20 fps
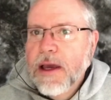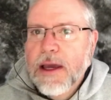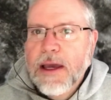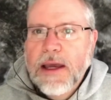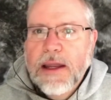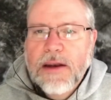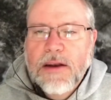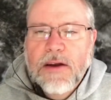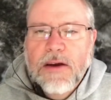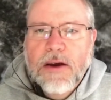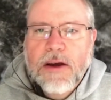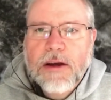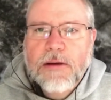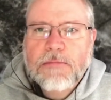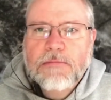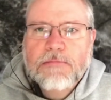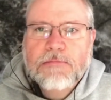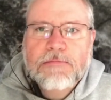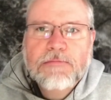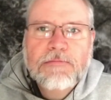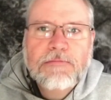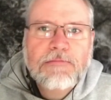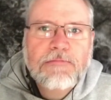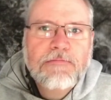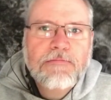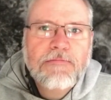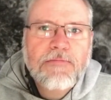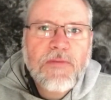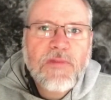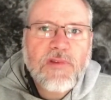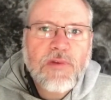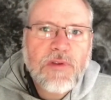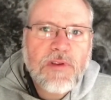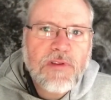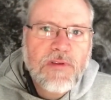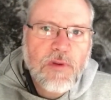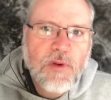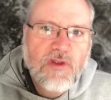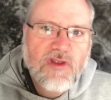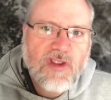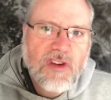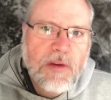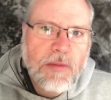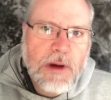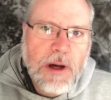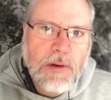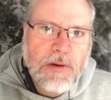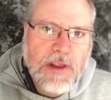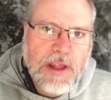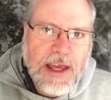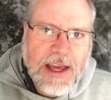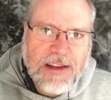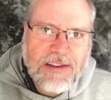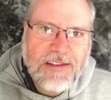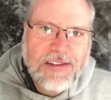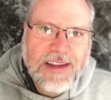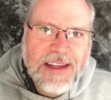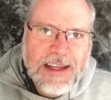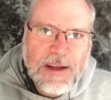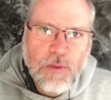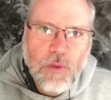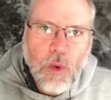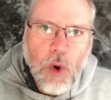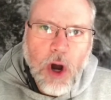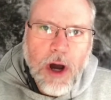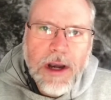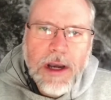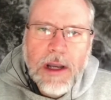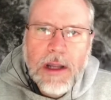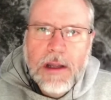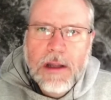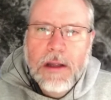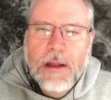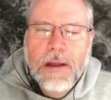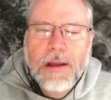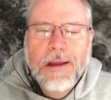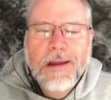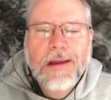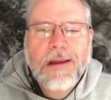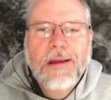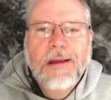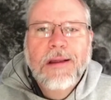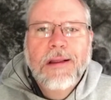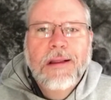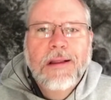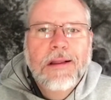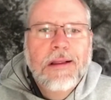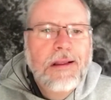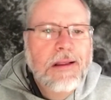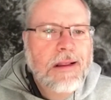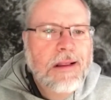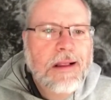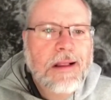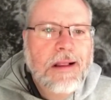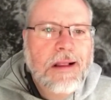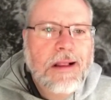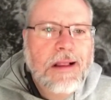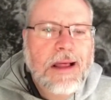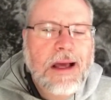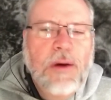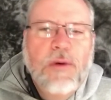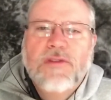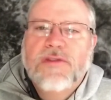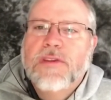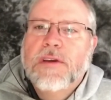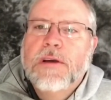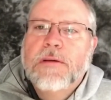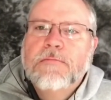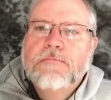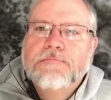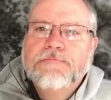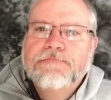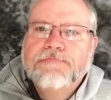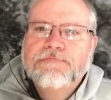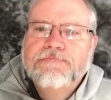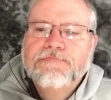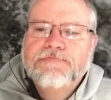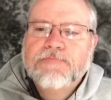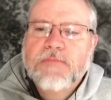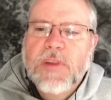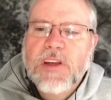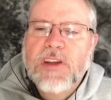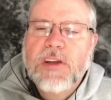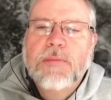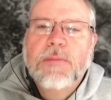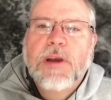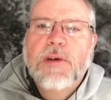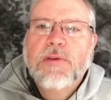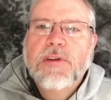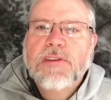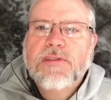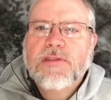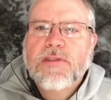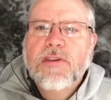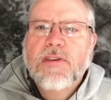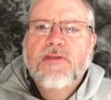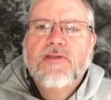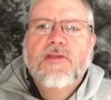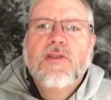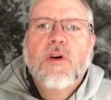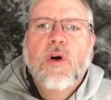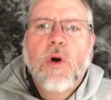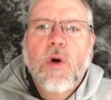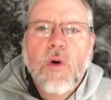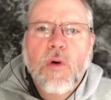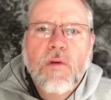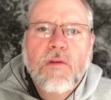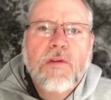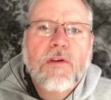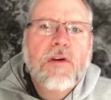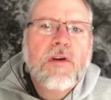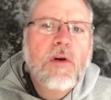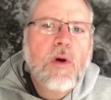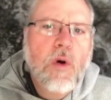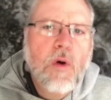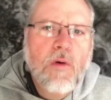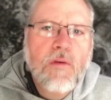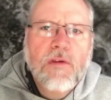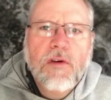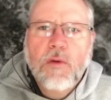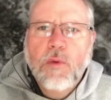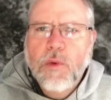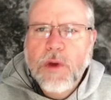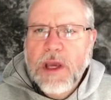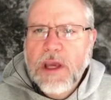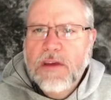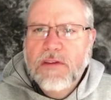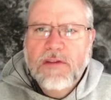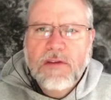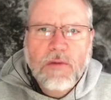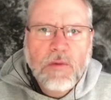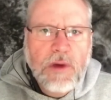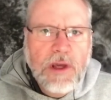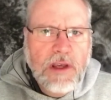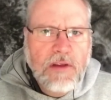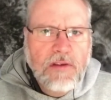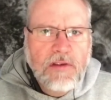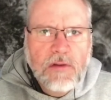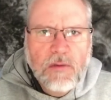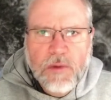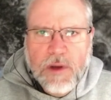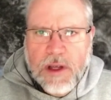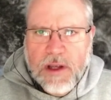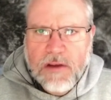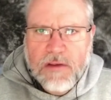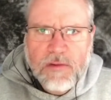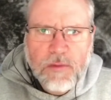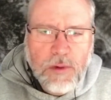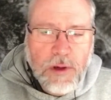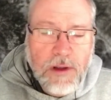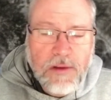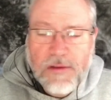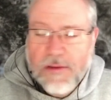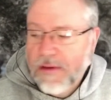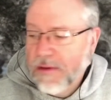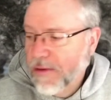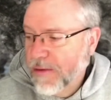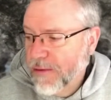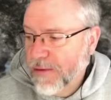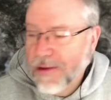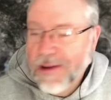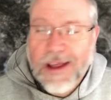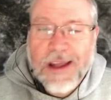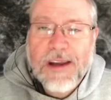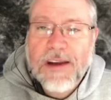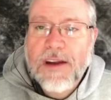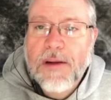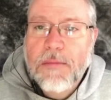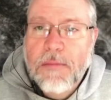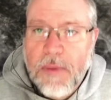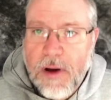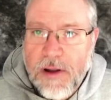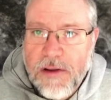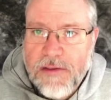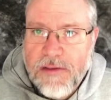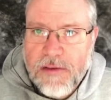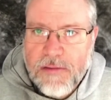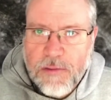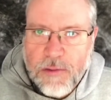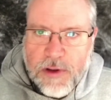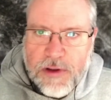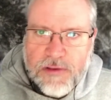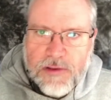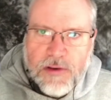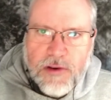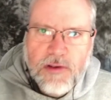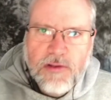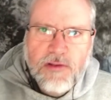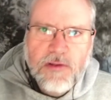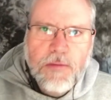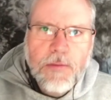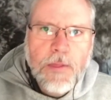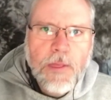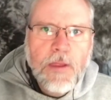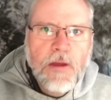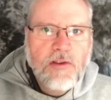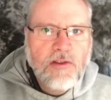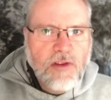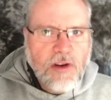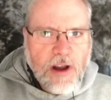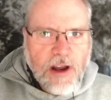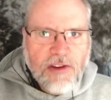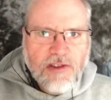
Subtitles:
And as soon as Fuji come out with the XT1, that was it. Did my research over weeks and weeks and weeks and weeks. Led into months of research. Should I?